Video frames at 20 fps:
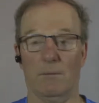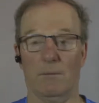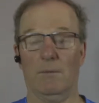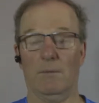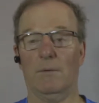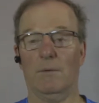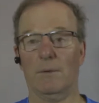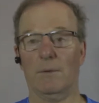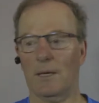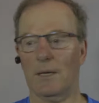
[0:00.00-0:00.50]

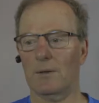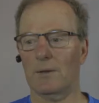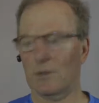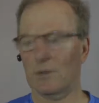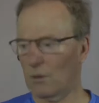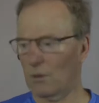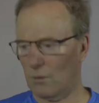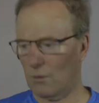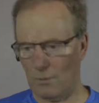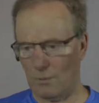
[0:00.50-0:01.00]
Okay,
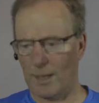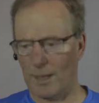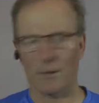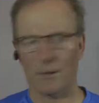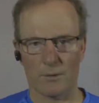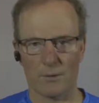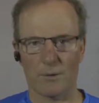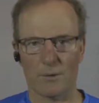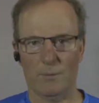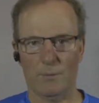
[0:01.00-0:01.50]
so I
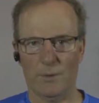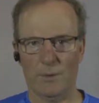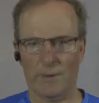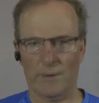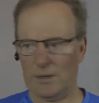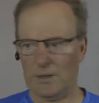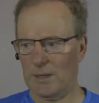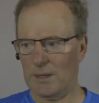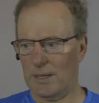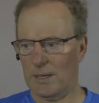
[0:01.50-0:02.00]
go to the
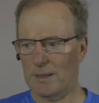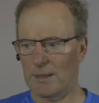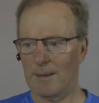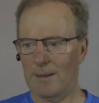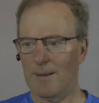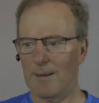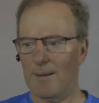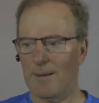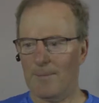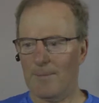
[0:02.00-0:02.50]
movie set,
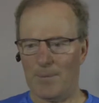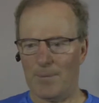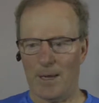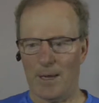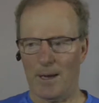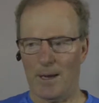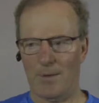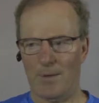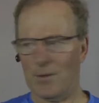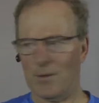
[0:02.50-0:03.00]

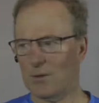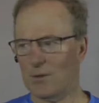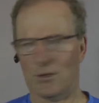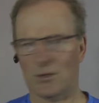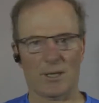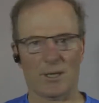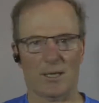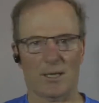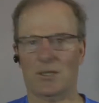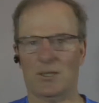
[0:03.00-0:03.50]
and
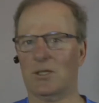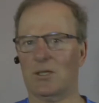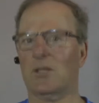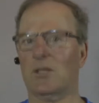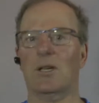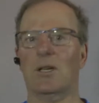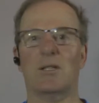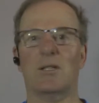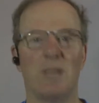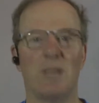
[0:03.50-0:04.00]
there's like
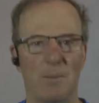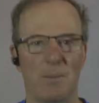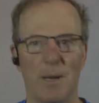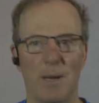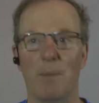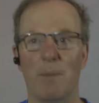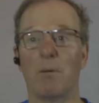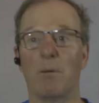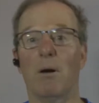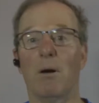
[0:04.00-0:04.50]
60
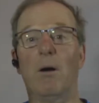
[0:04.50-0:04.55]
people.